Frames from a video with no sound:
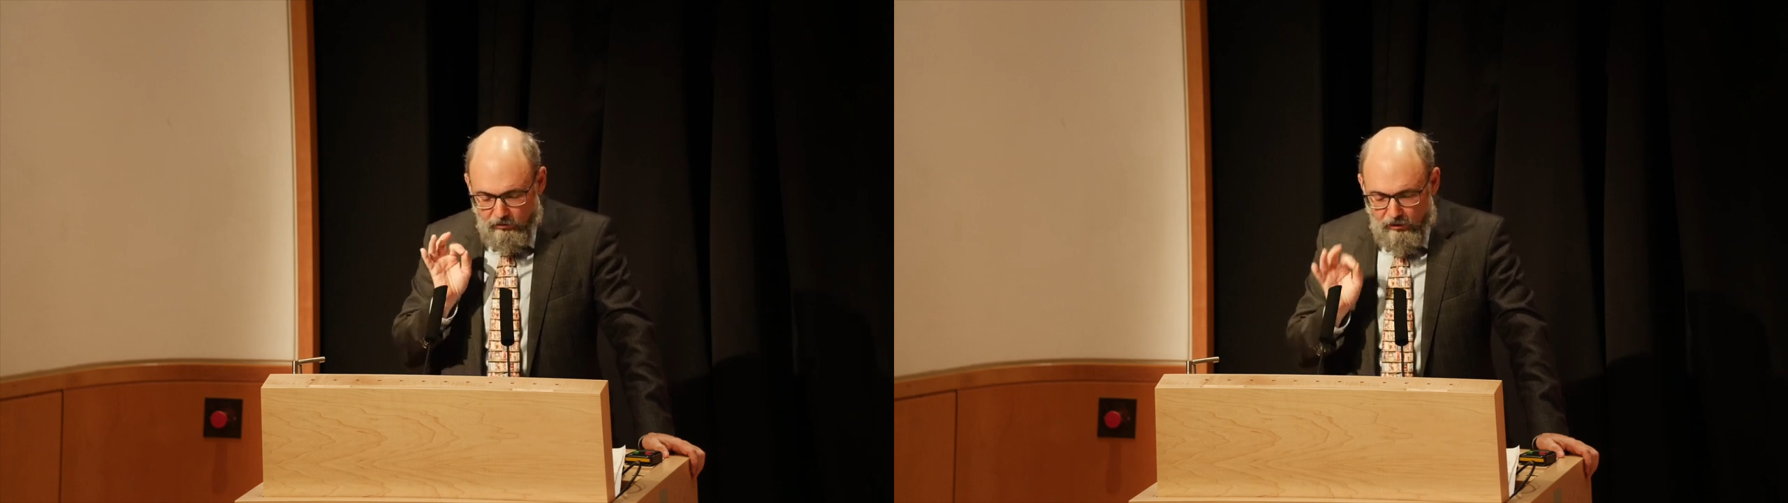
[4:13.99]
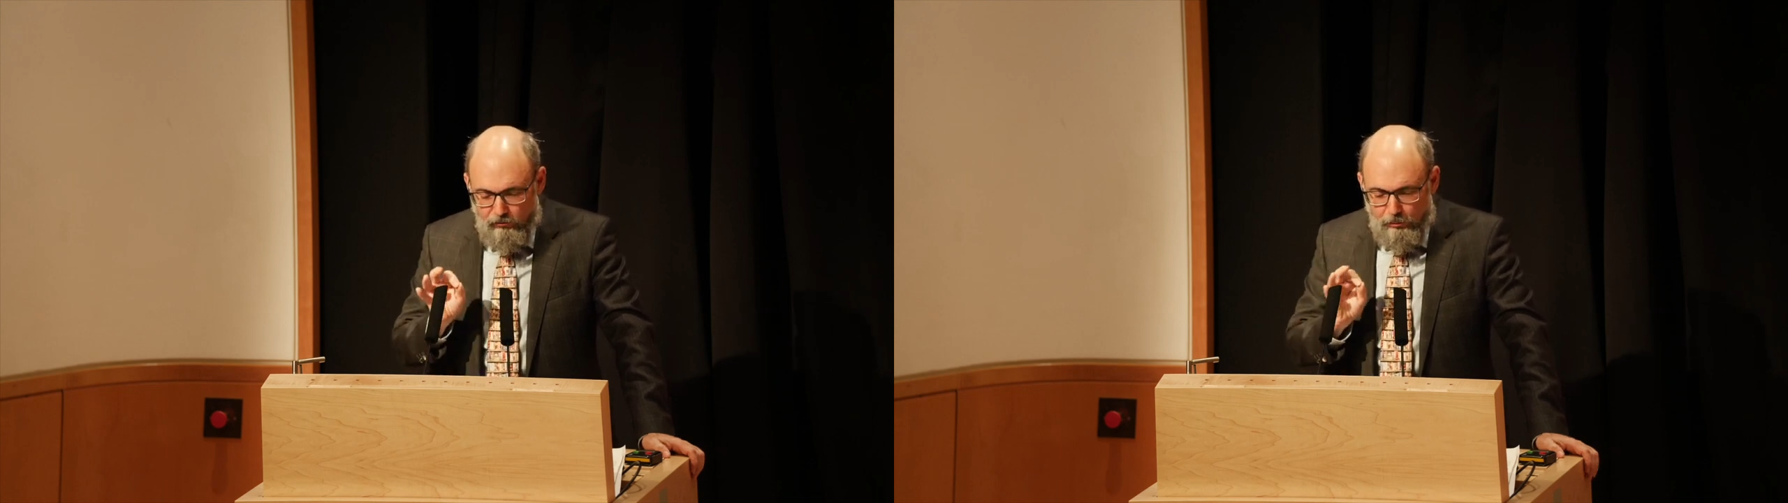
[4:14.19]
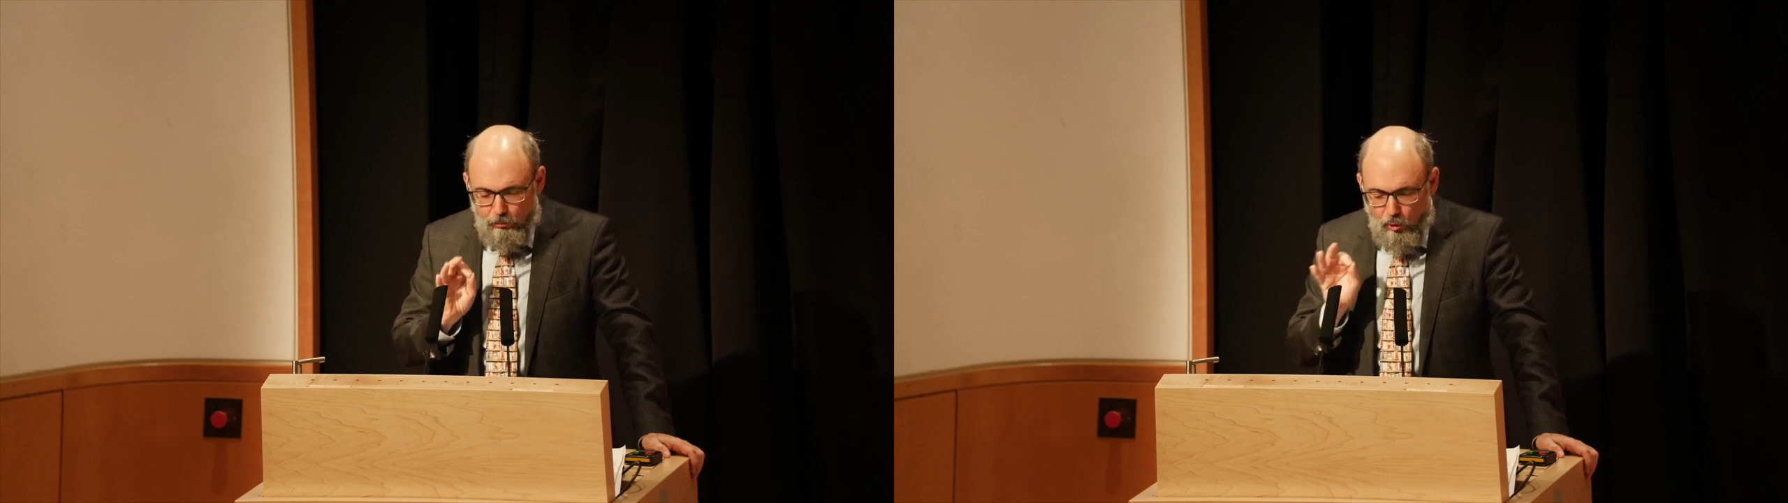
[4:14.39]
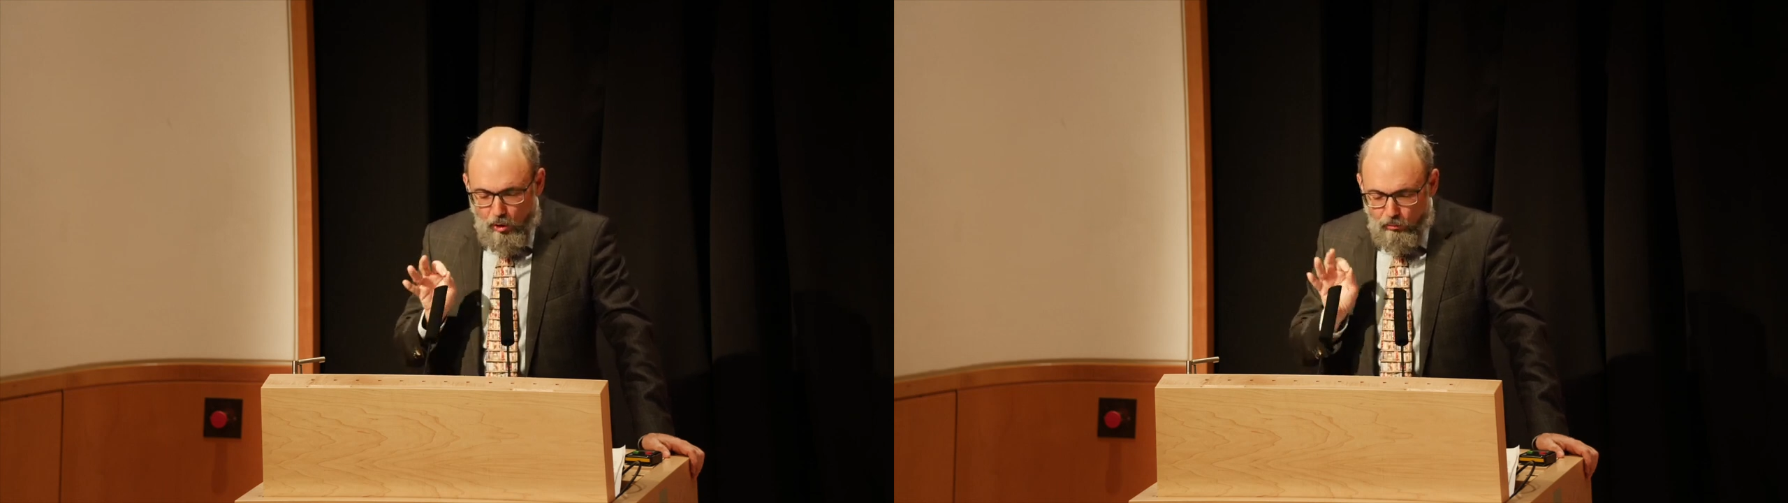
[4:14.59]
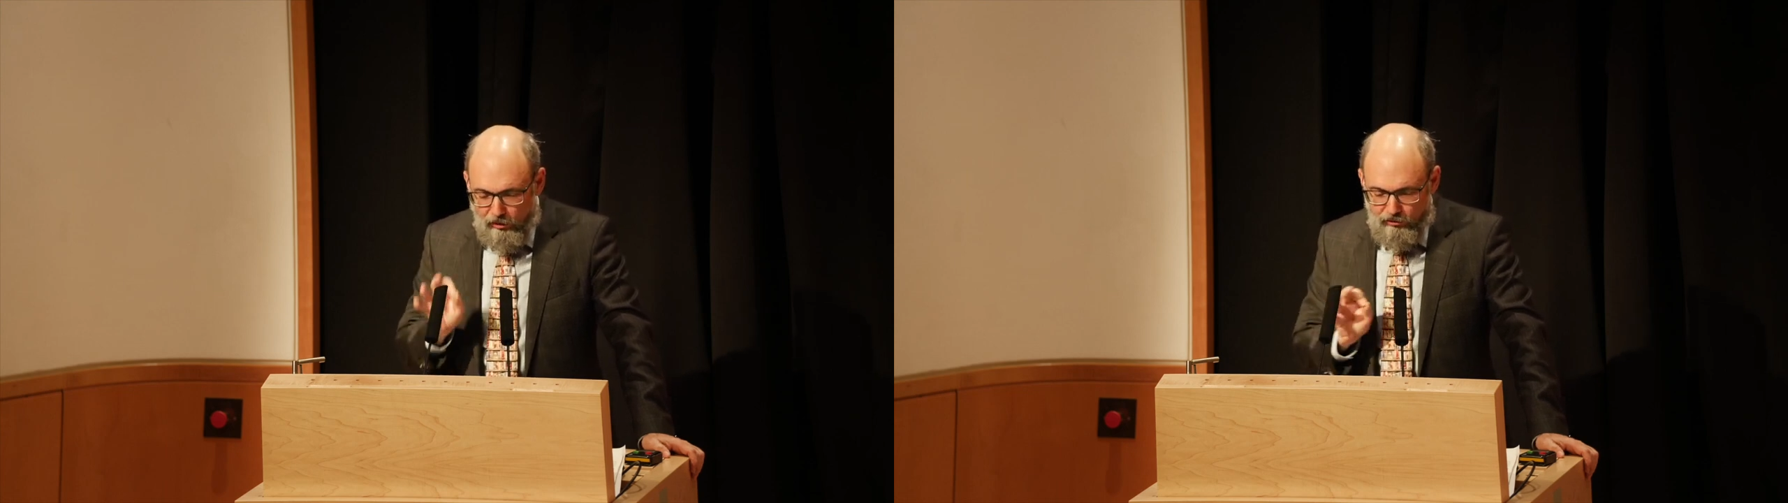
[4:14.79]
love the
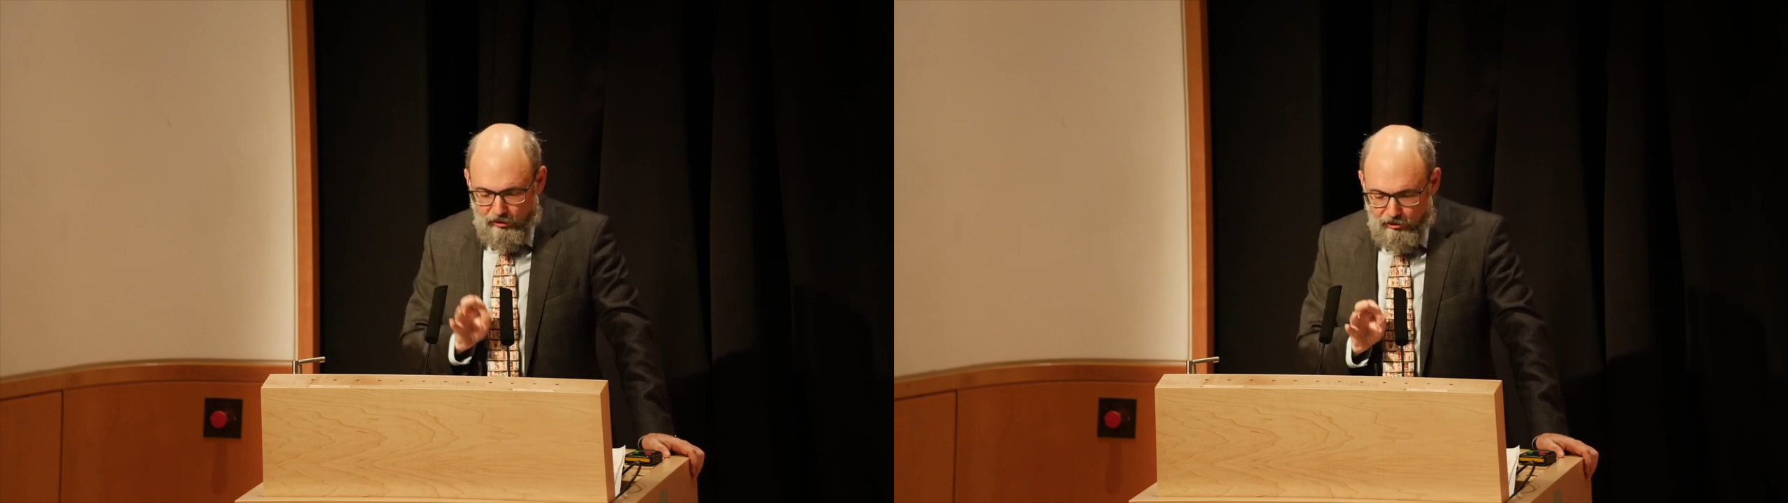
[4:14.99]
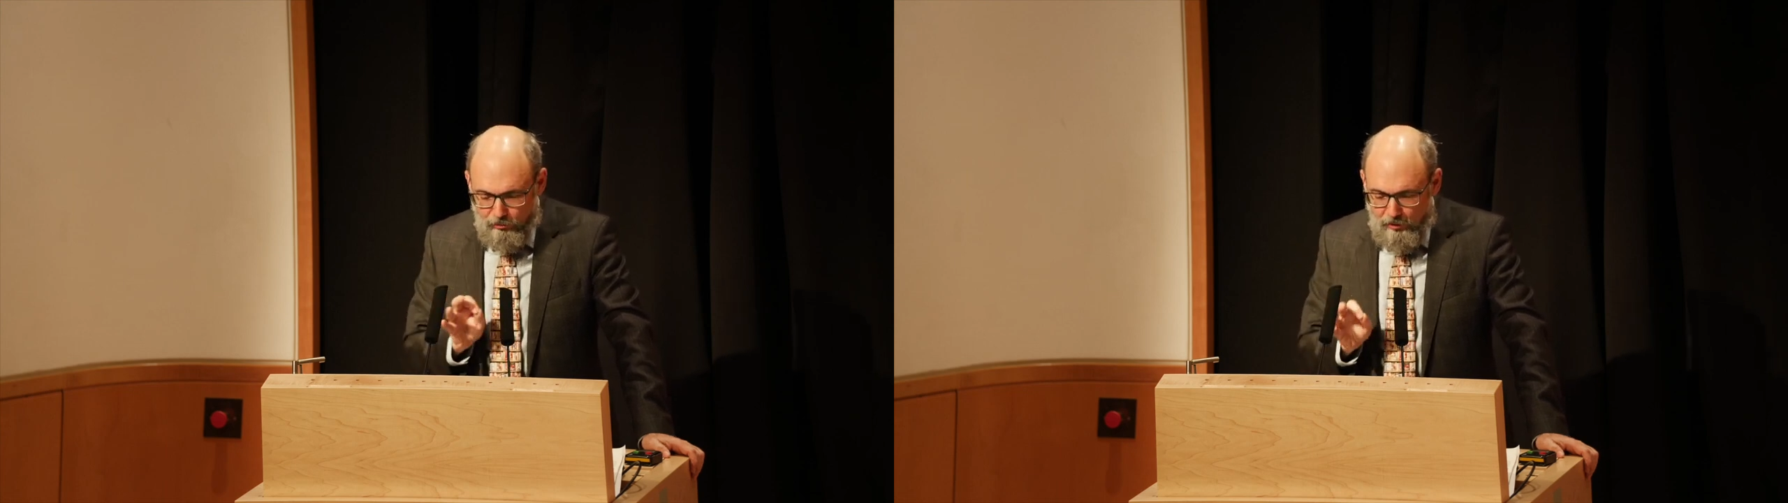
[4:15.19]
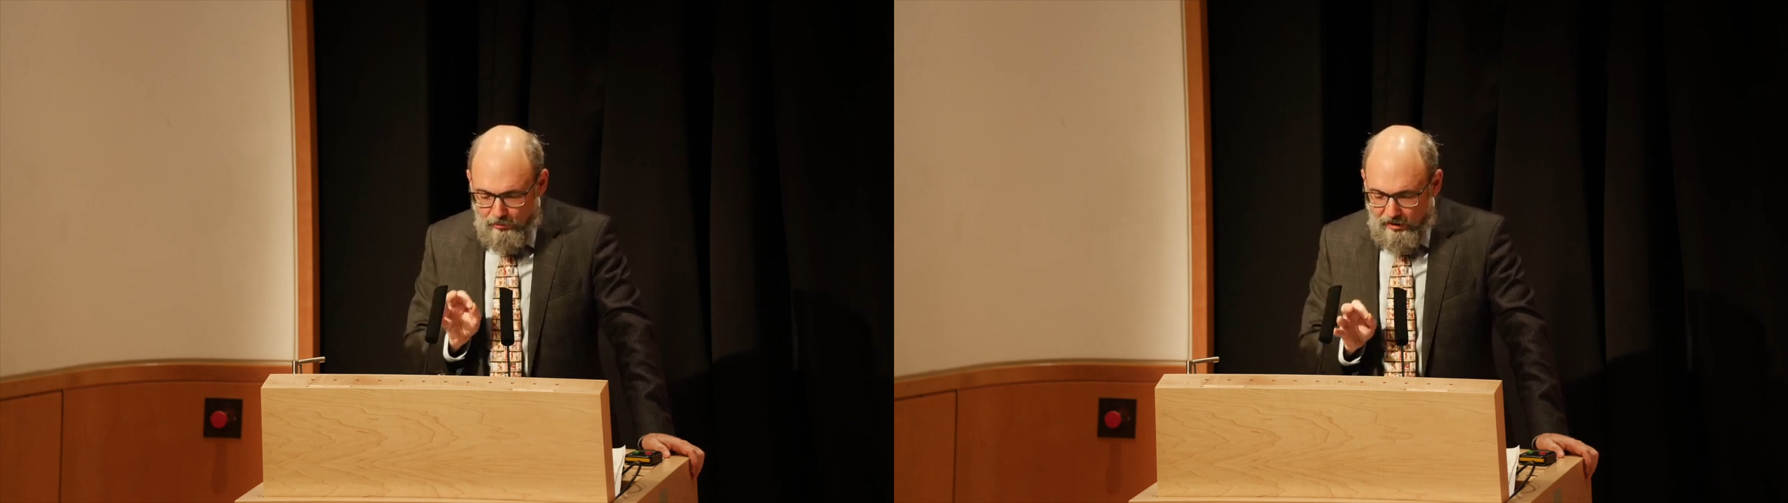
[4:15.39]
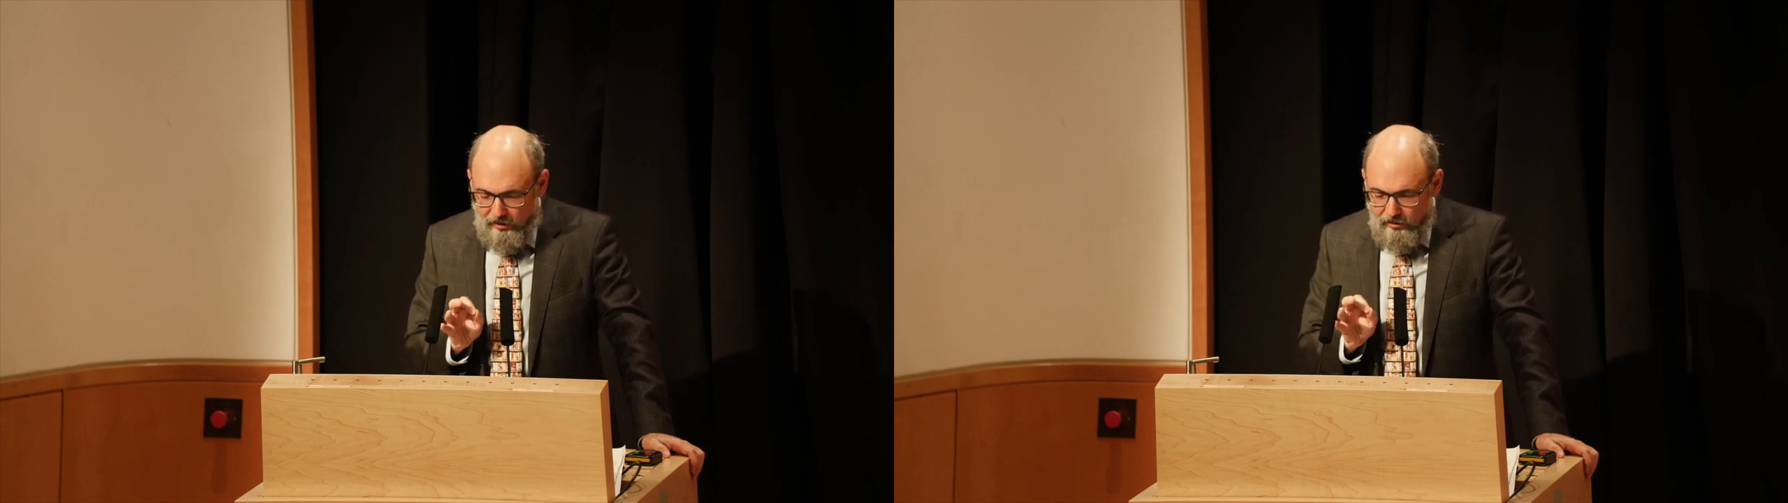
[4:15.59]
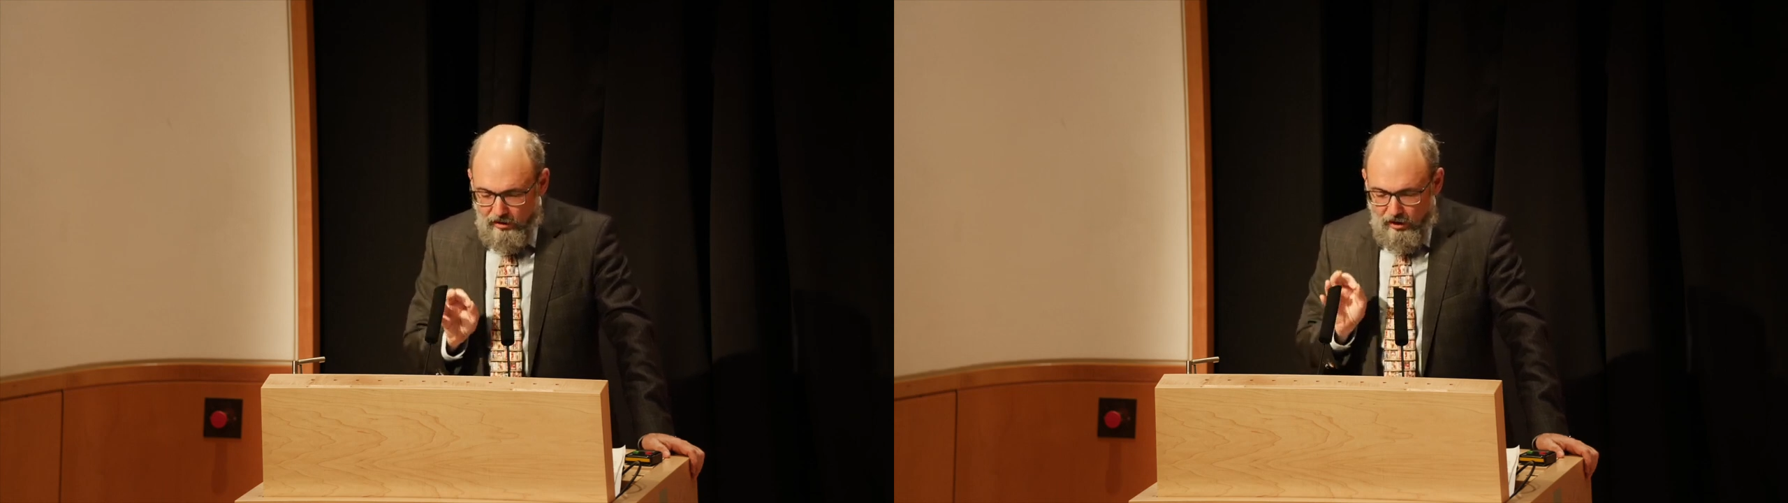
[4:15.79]
progress that's been
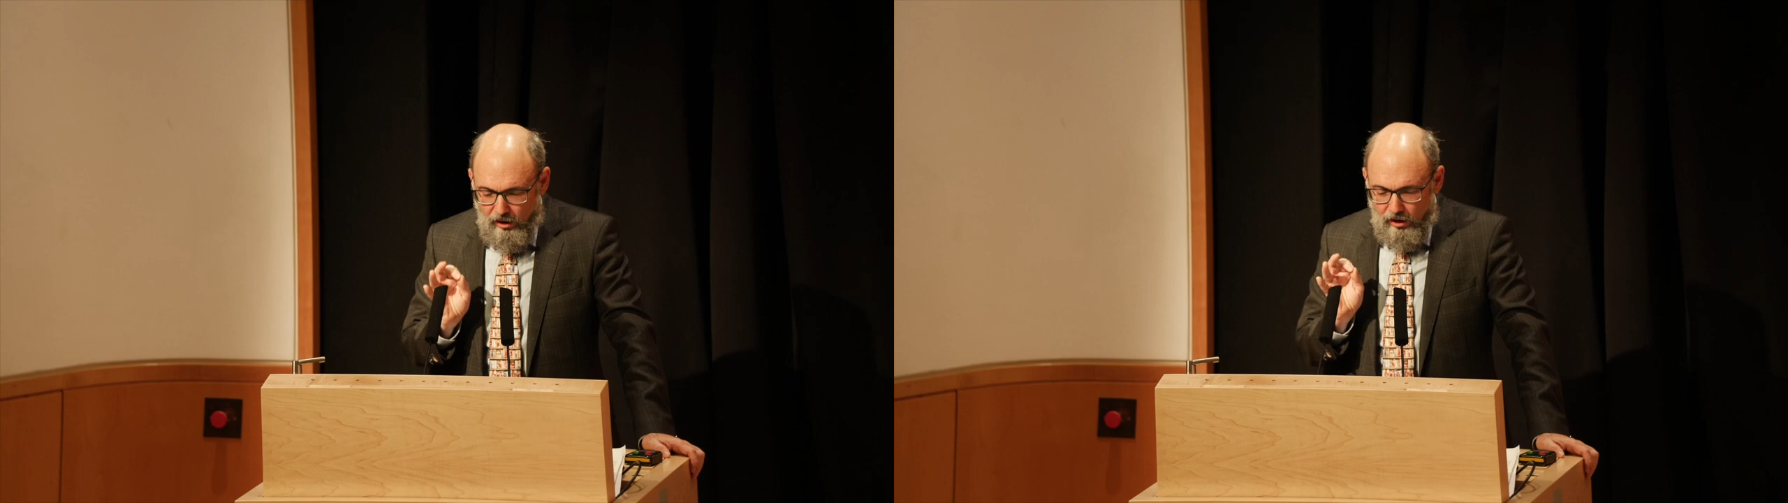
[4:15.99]
made